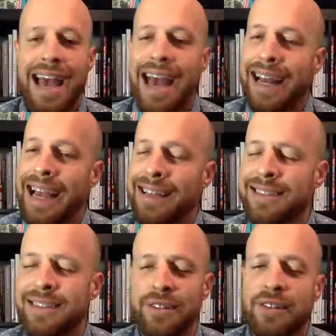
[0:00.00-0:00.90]
And again,
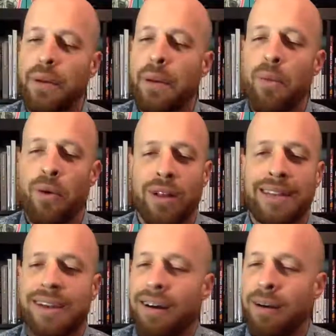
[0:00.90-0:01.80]
this is a little bit more
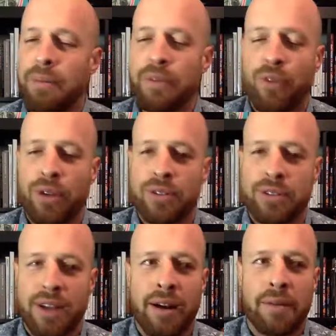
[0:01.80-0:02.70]
like the art before you
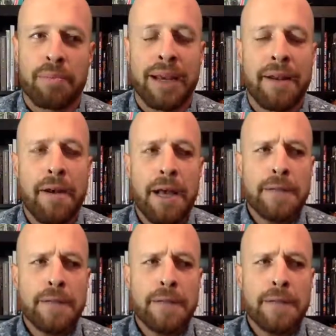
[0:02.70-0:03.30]
start, but